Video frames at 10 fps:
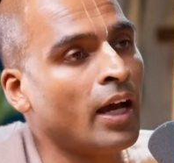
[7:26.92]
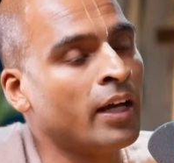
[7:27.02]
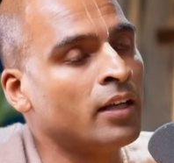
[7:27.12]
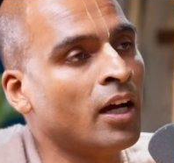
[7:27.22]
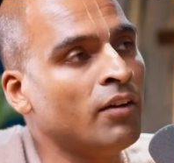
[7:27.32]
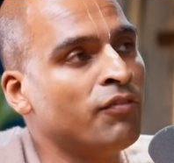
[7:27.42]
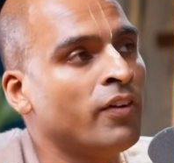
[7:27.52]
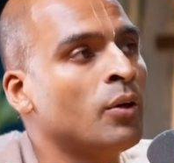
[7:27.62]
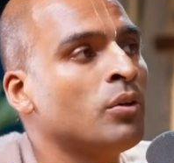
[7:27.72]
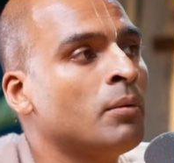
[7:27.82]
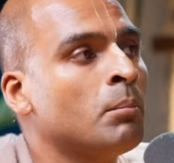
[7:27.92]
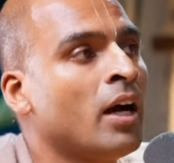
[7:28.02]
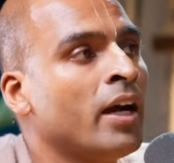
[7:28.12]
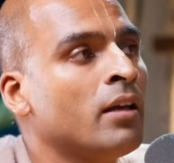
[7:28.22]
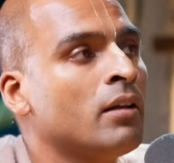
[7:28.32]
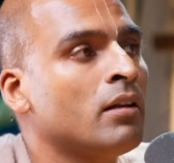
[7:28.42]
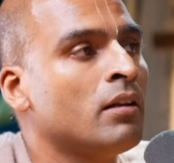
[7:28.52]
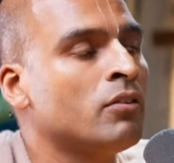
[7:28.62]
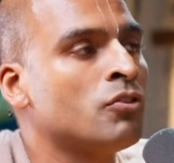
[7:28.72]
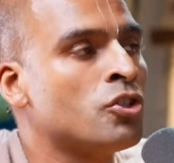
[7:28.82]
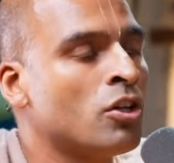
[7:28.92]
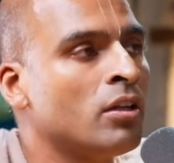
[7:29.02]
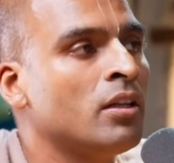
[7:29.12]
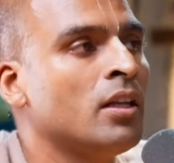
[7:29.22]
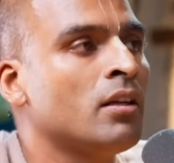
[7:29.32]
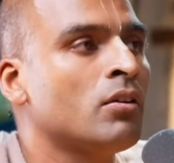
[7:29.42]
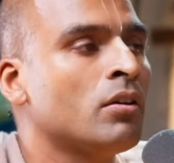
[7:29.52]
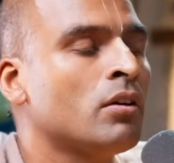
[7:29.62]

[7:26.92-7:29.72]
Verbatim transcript: And I found in my journey